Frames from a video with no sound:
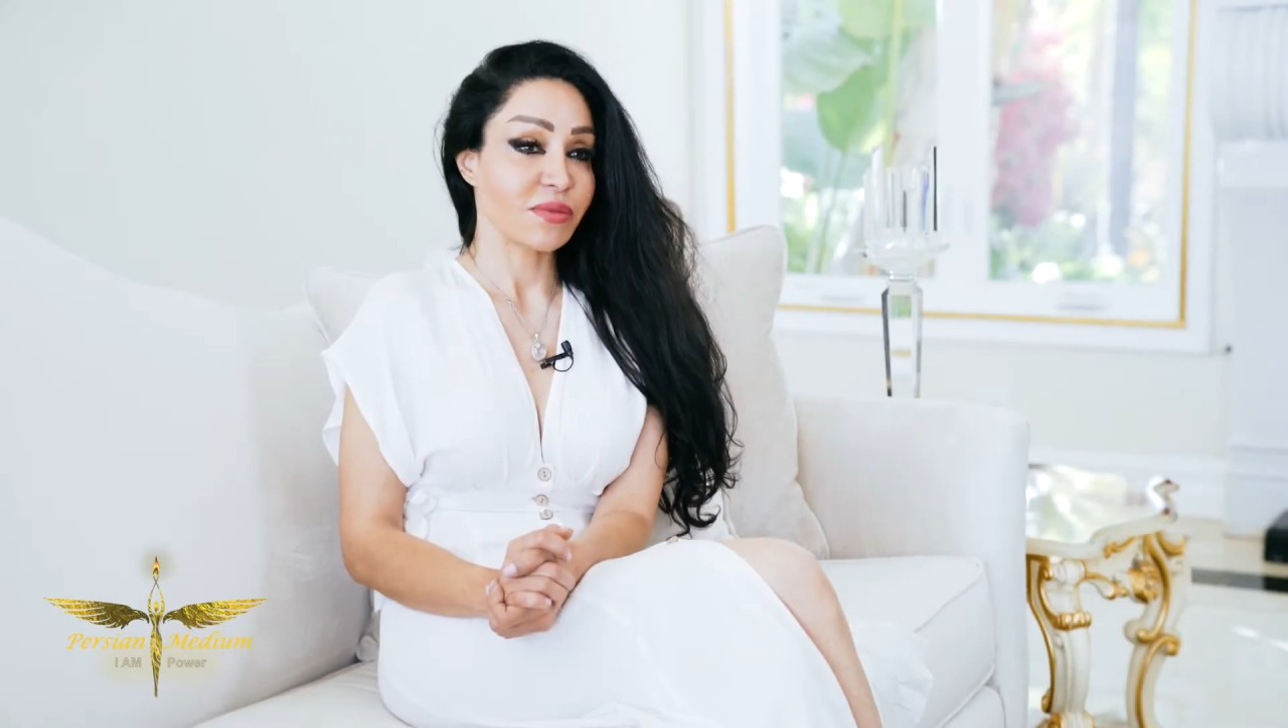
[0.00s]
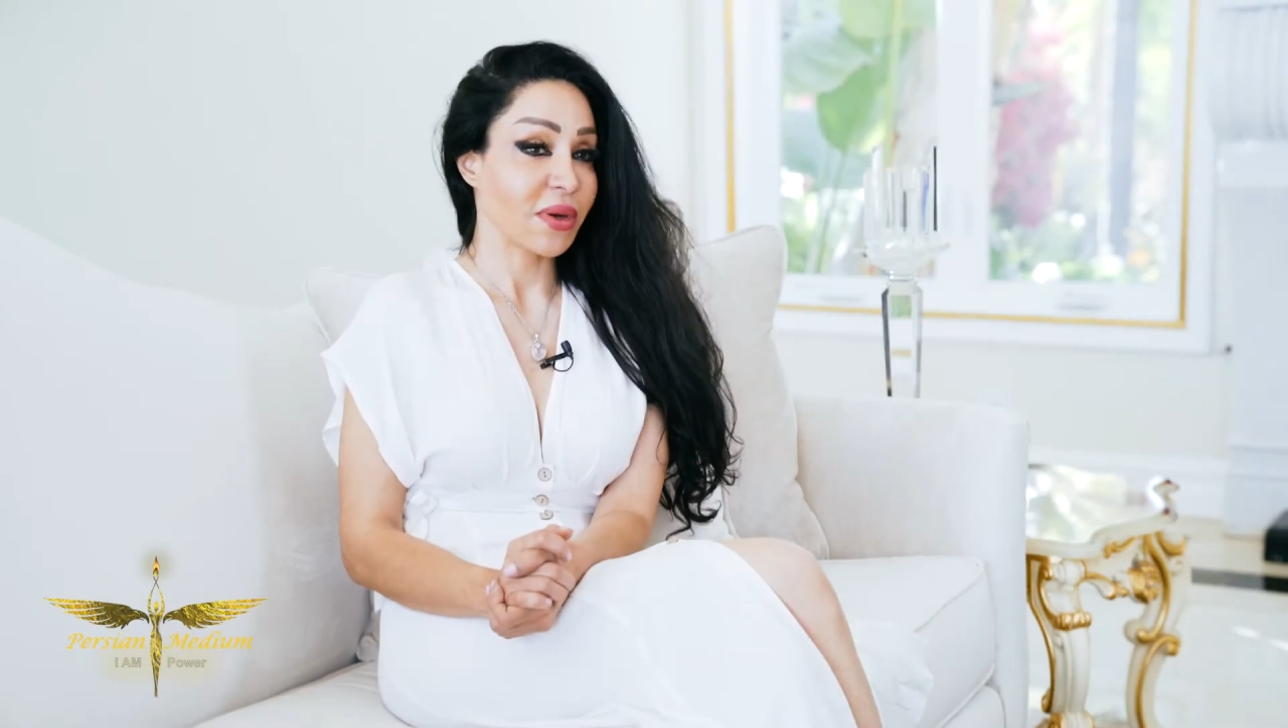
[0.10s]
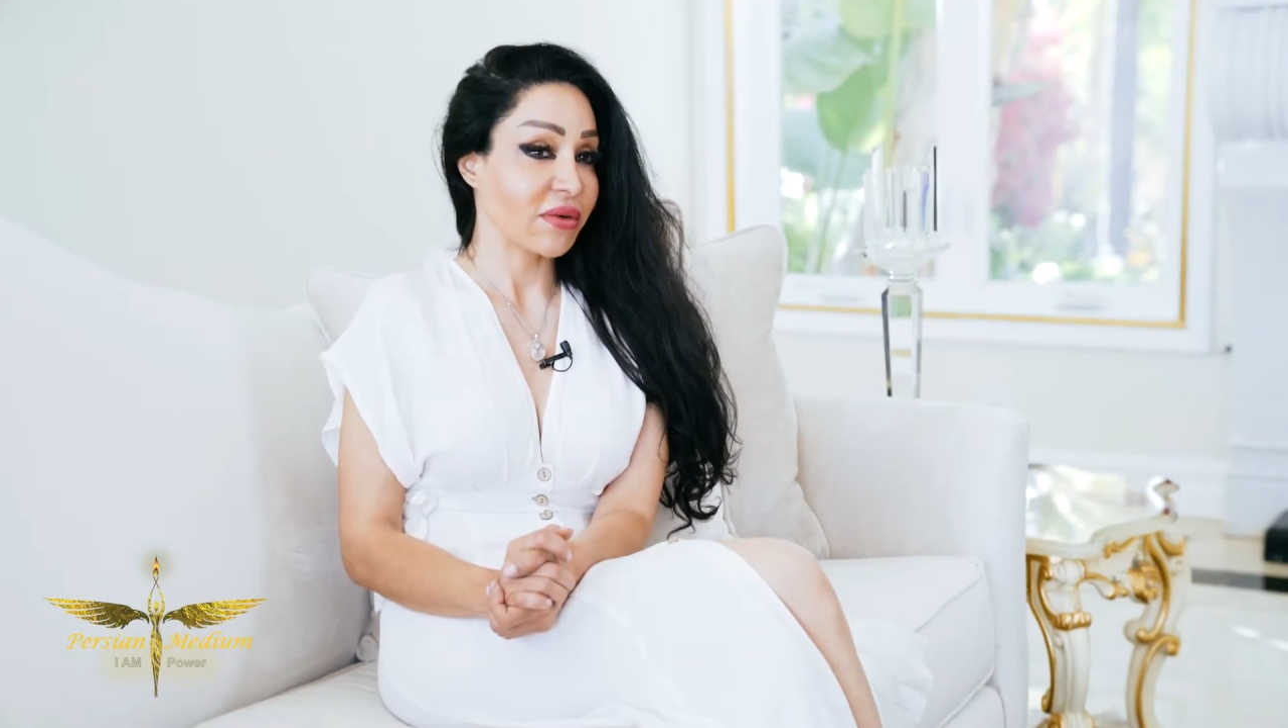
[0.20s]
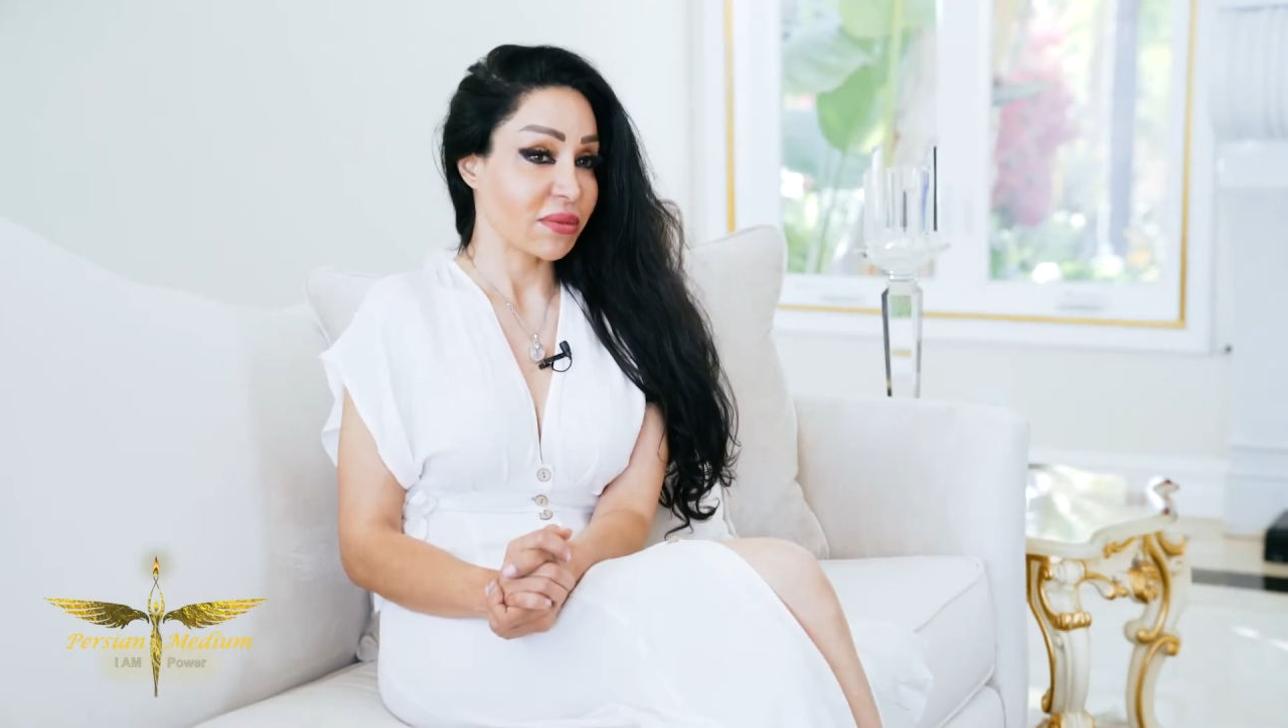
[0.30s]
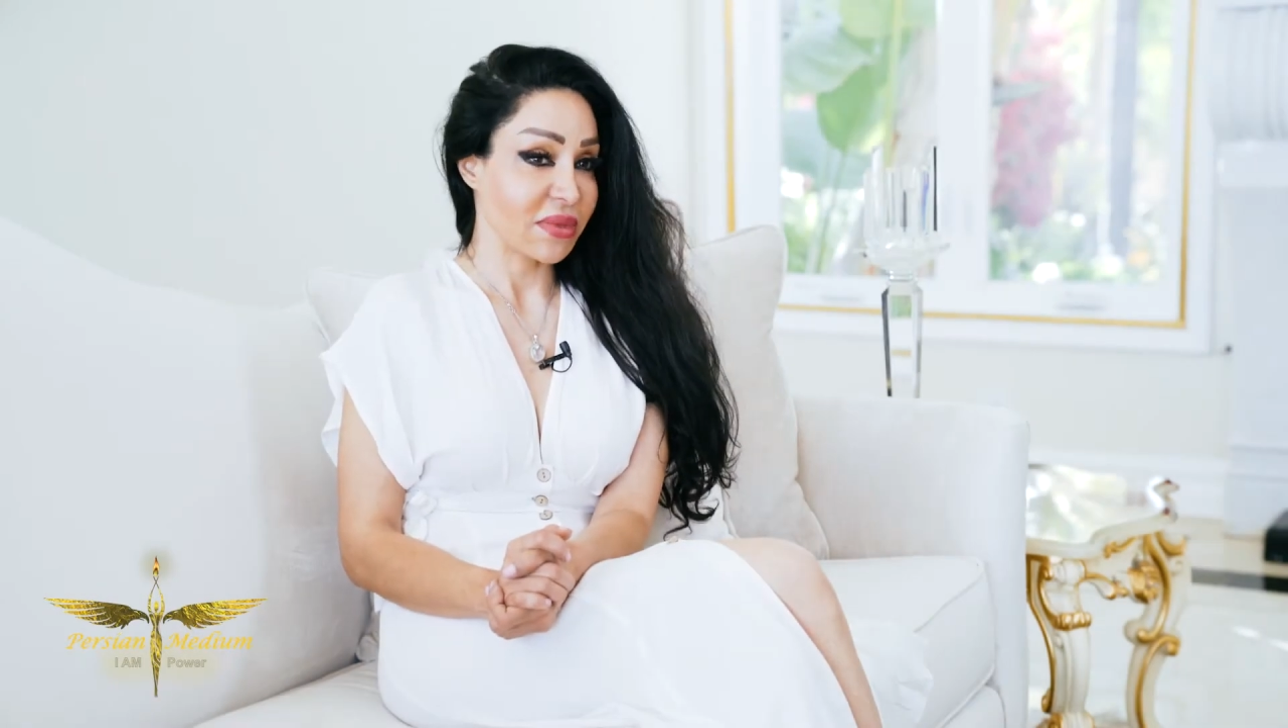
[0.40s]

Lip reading: spirit